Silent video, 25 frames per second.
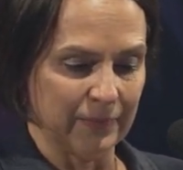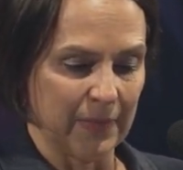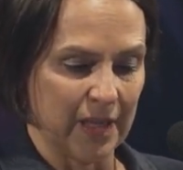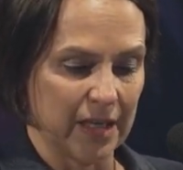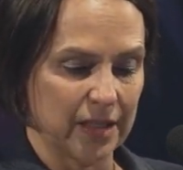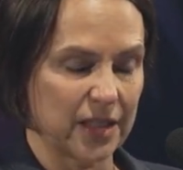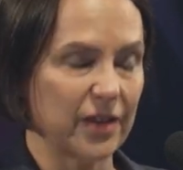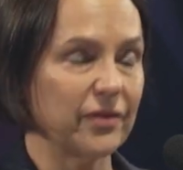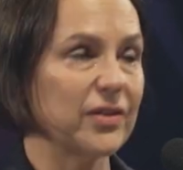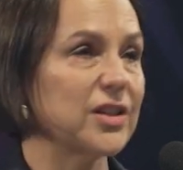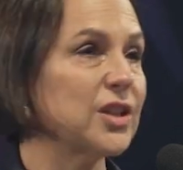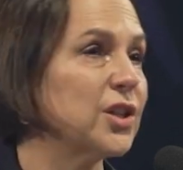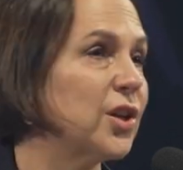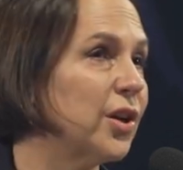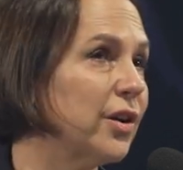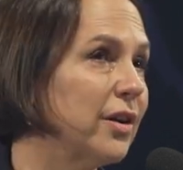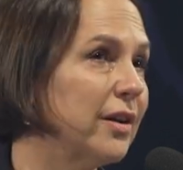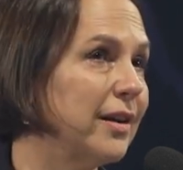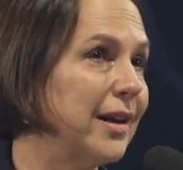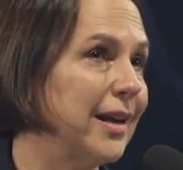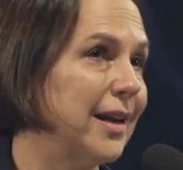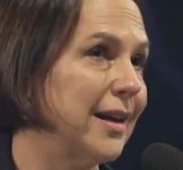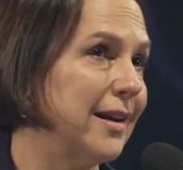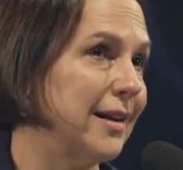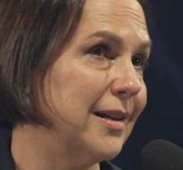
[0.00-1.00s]
So for 2
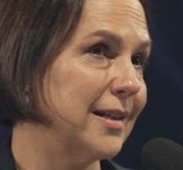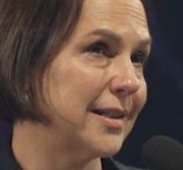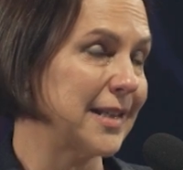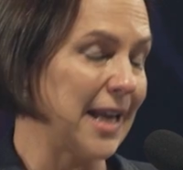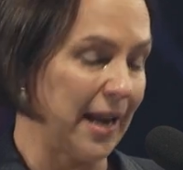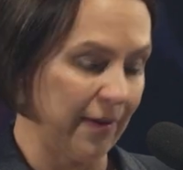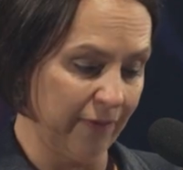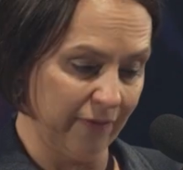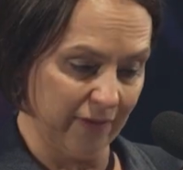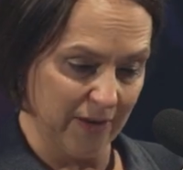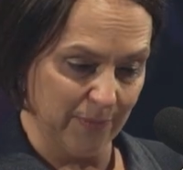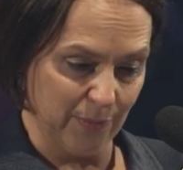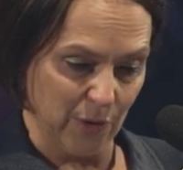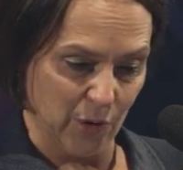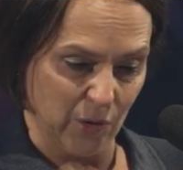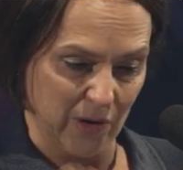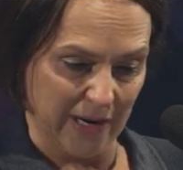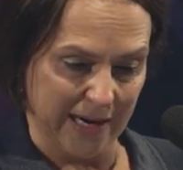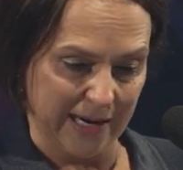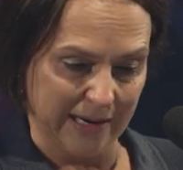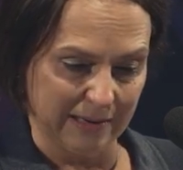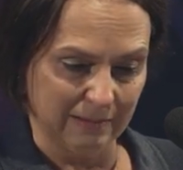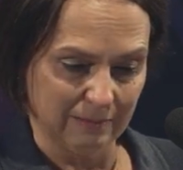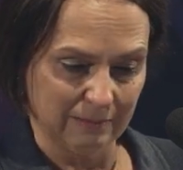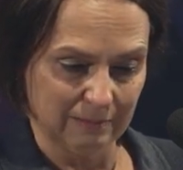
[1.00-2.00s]
years, every
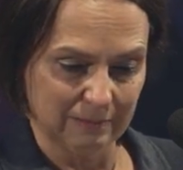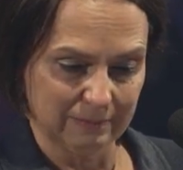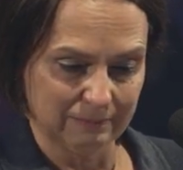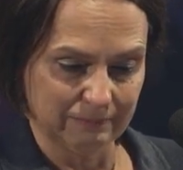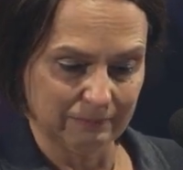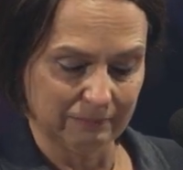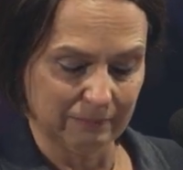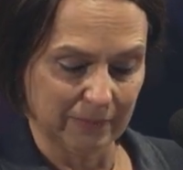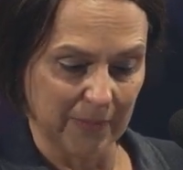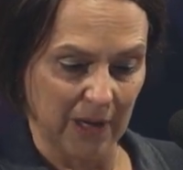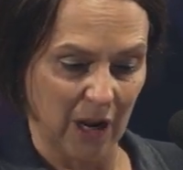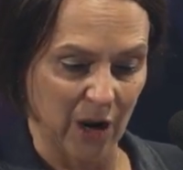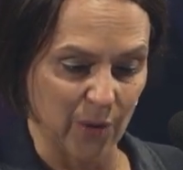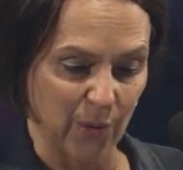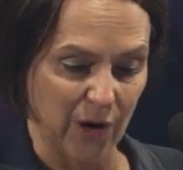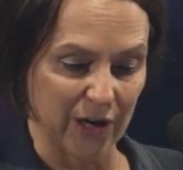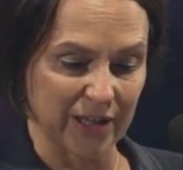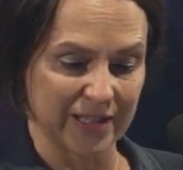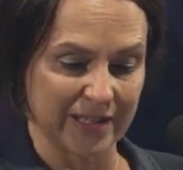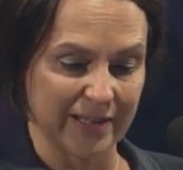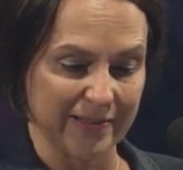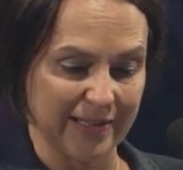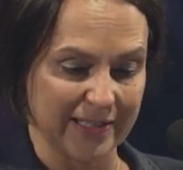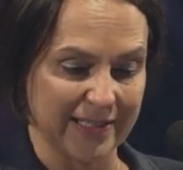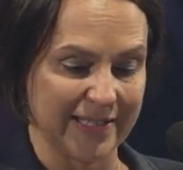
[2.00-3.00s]
morning, I woke
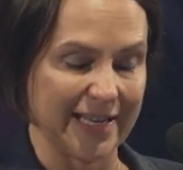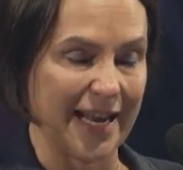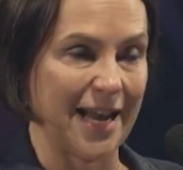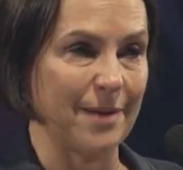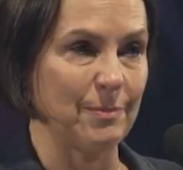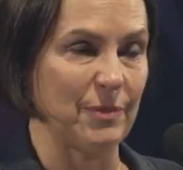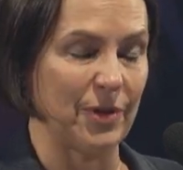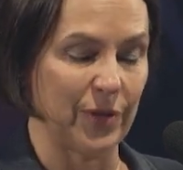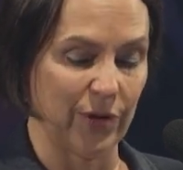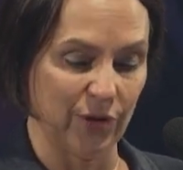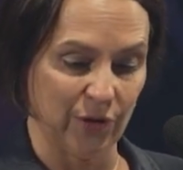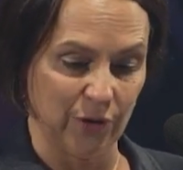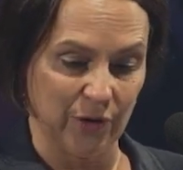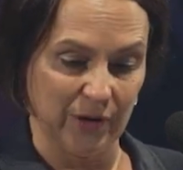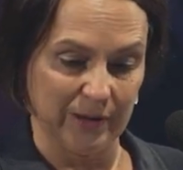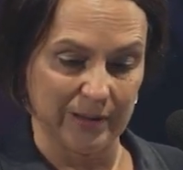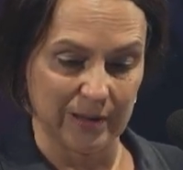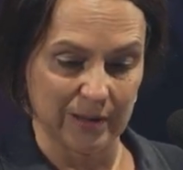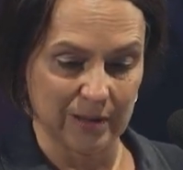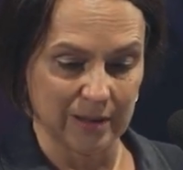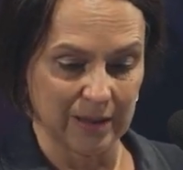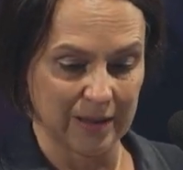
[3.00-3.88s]
to the same thought.